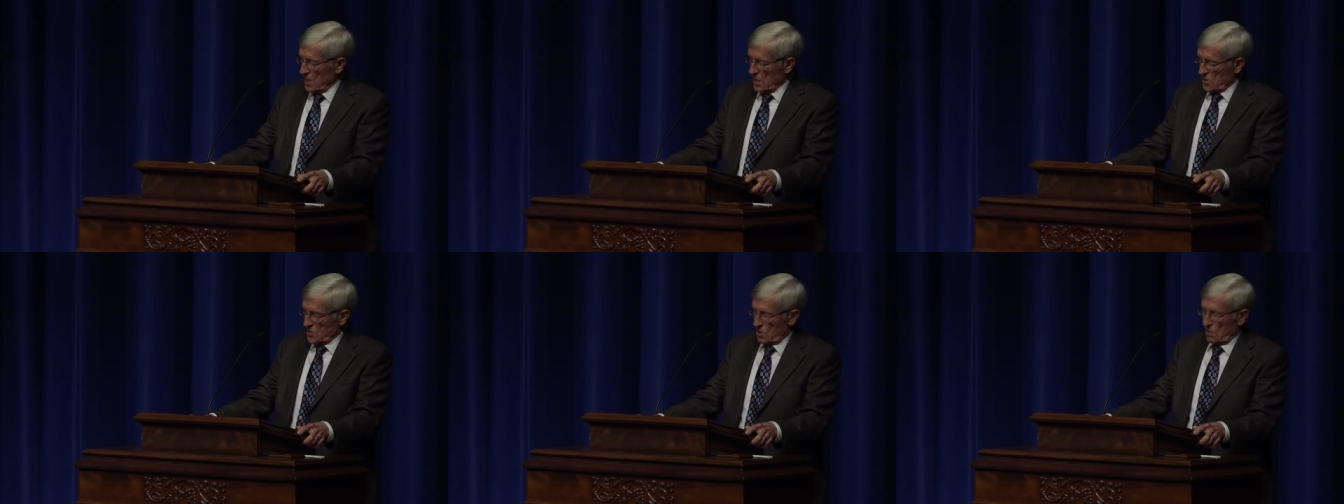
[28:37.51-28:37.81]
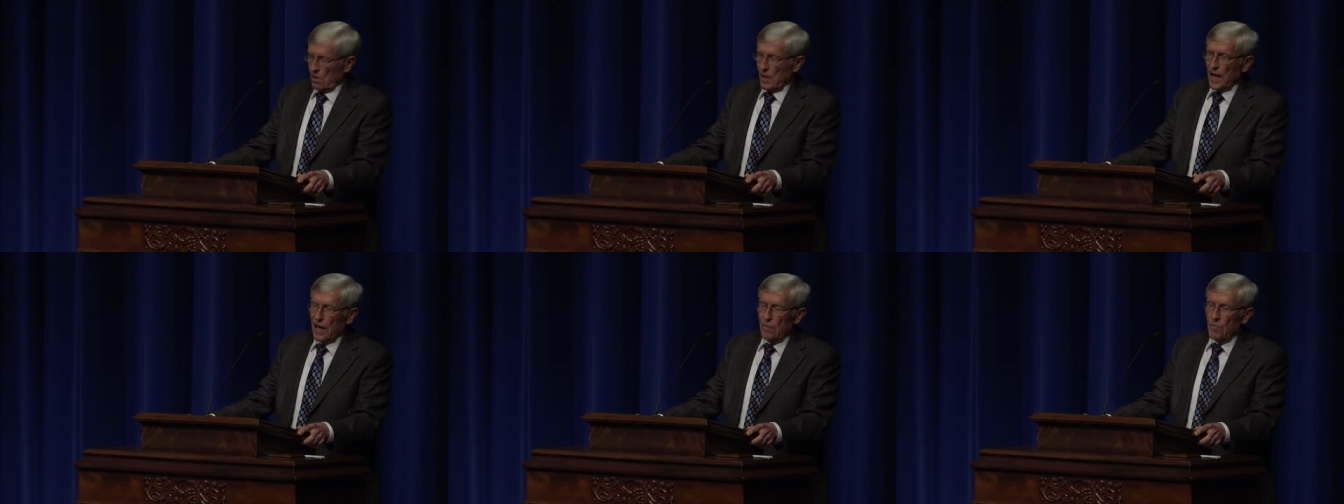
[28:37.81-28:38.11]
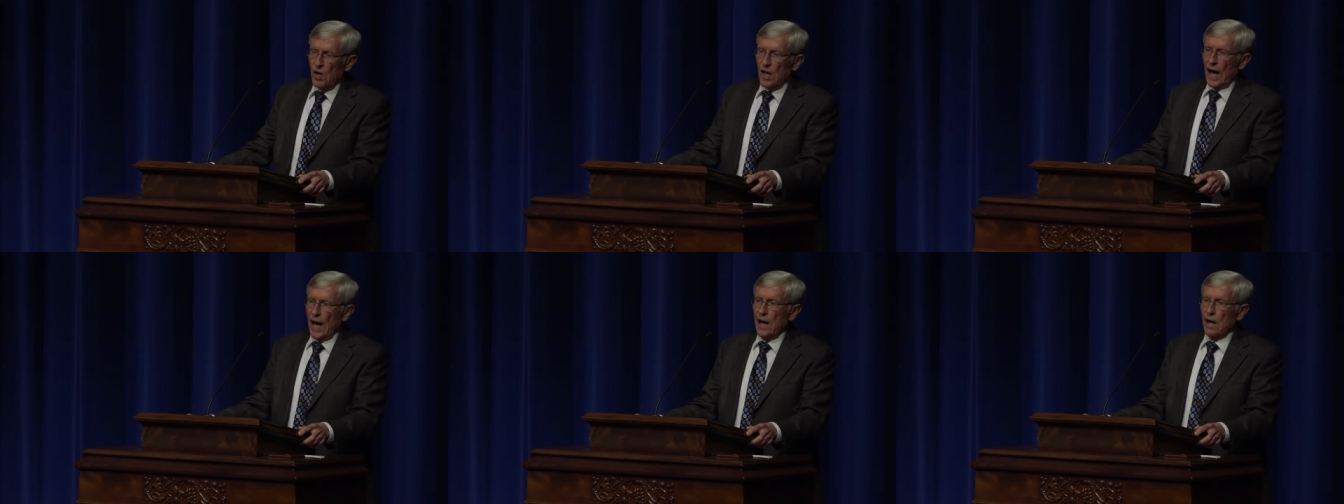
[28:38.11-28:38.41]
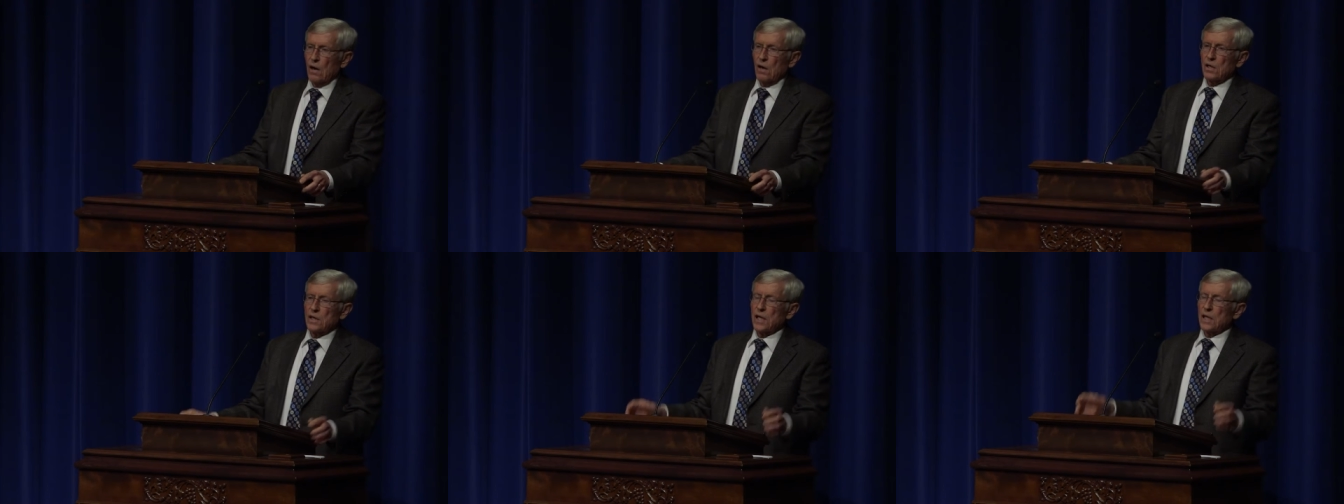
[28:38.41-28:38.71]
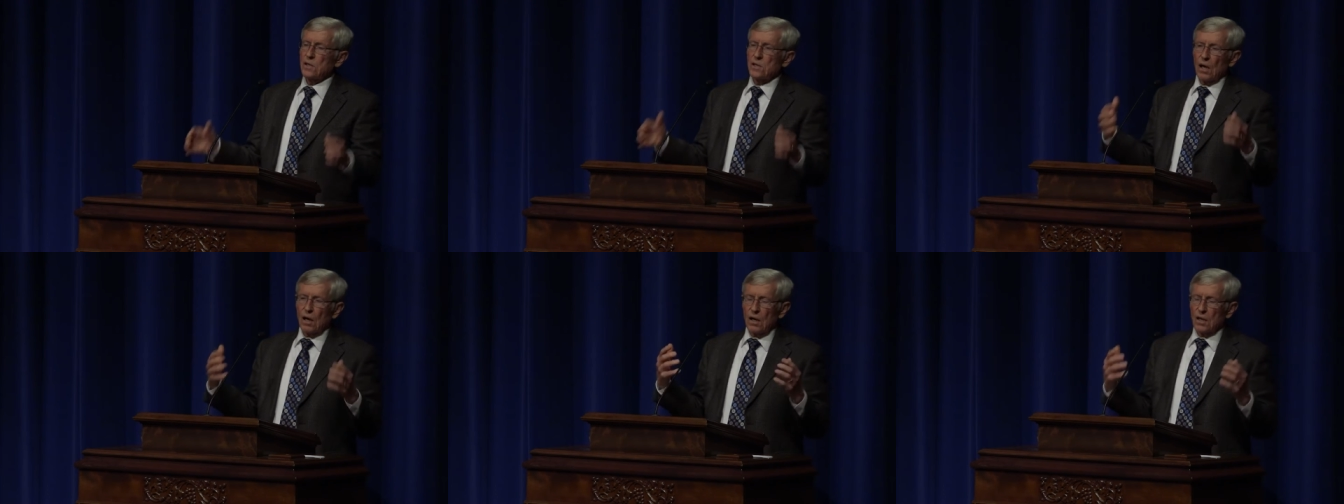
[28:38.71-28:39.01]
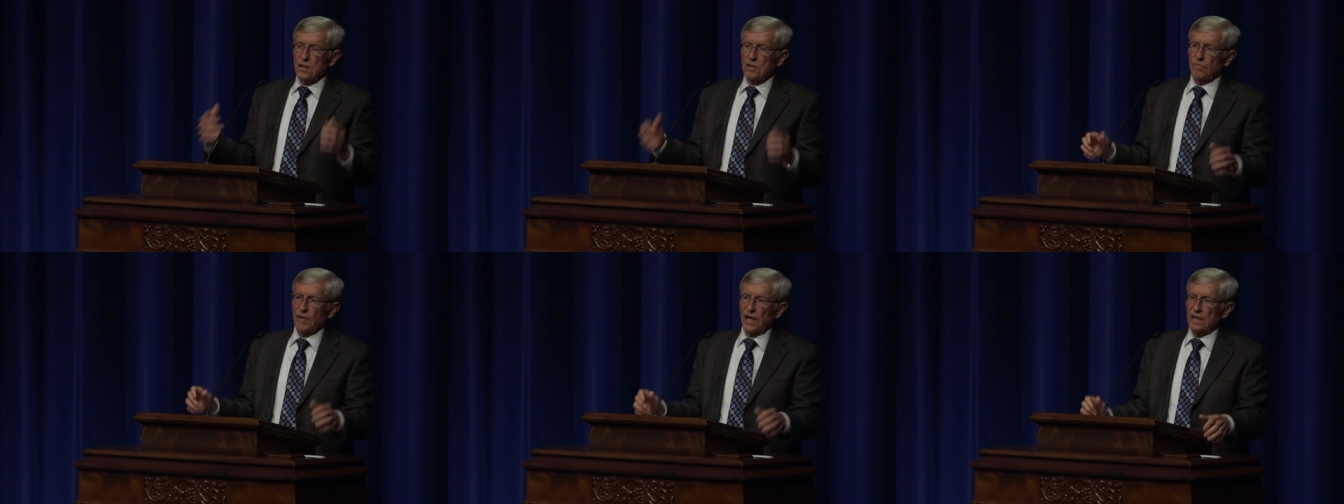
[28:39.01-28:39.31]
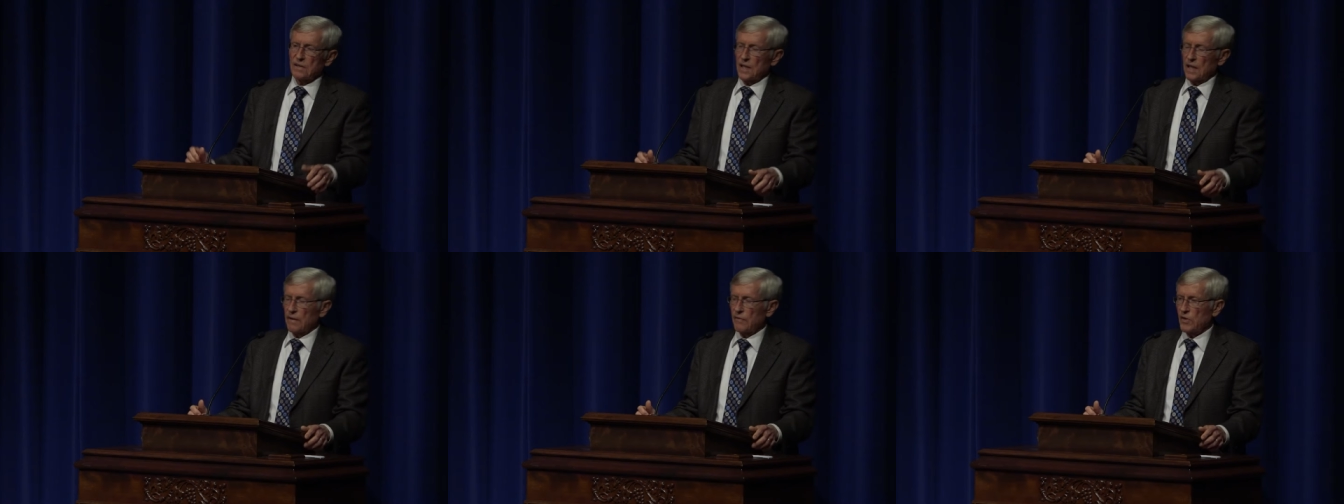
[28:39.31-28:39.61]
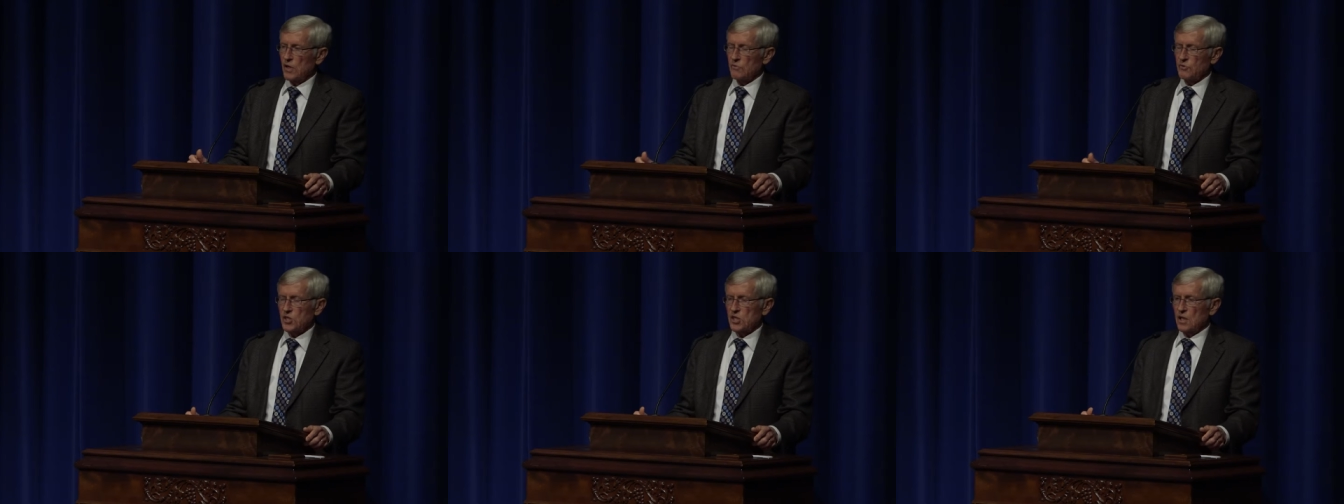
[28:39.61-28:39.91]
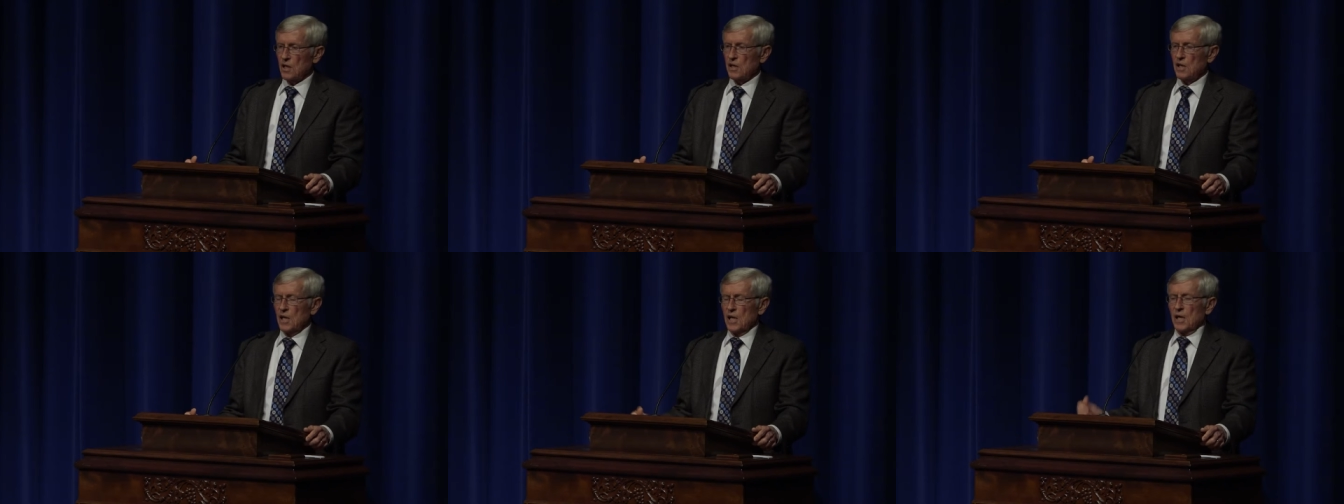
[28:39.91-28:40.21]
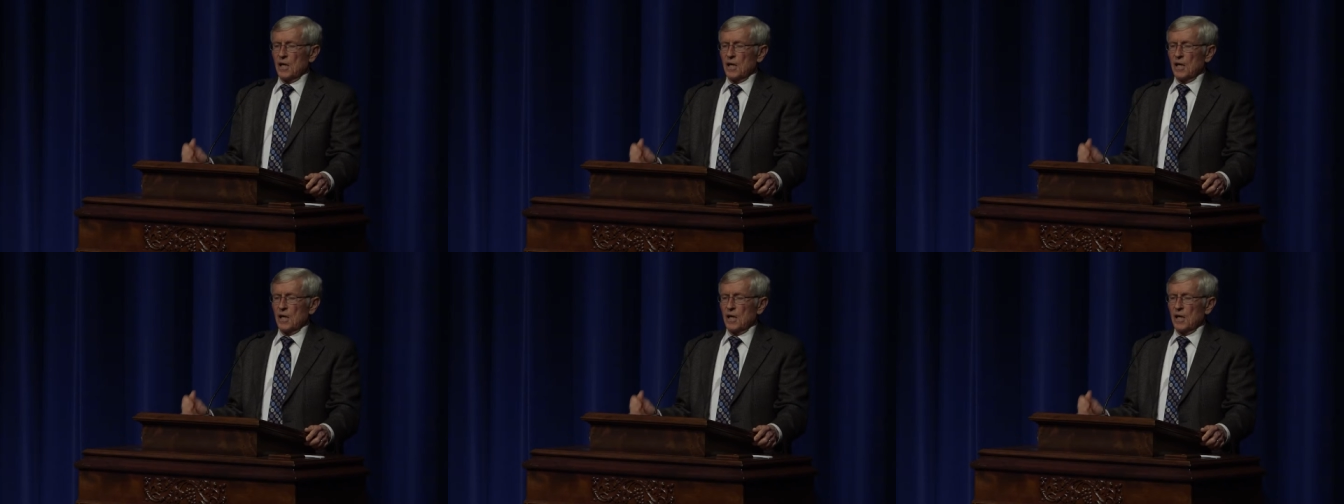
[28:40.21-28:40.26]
Sir Albert Howard, they talked about that it was a,